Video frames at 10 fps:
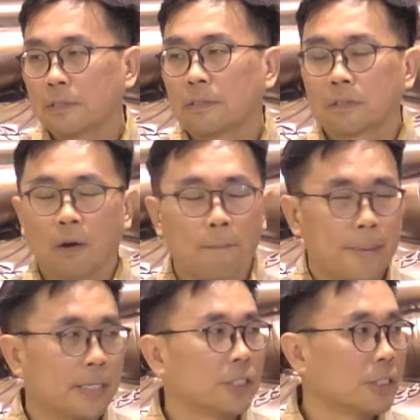
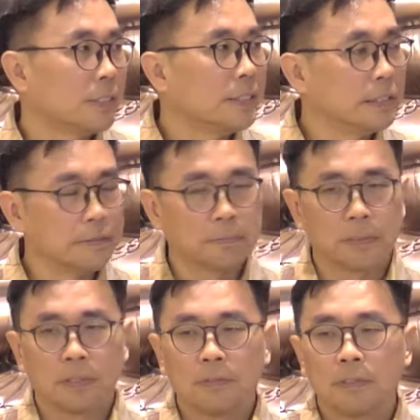compassion,
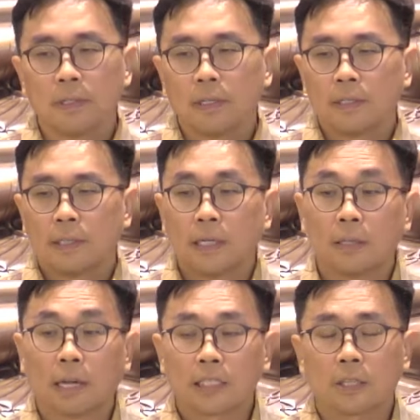Then
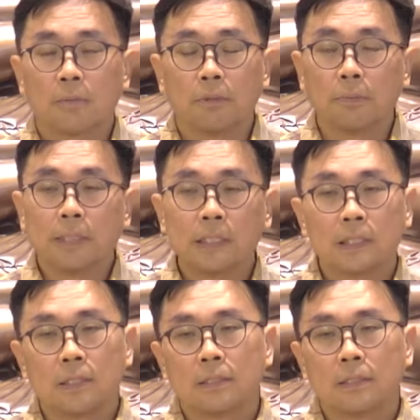your last stop moment,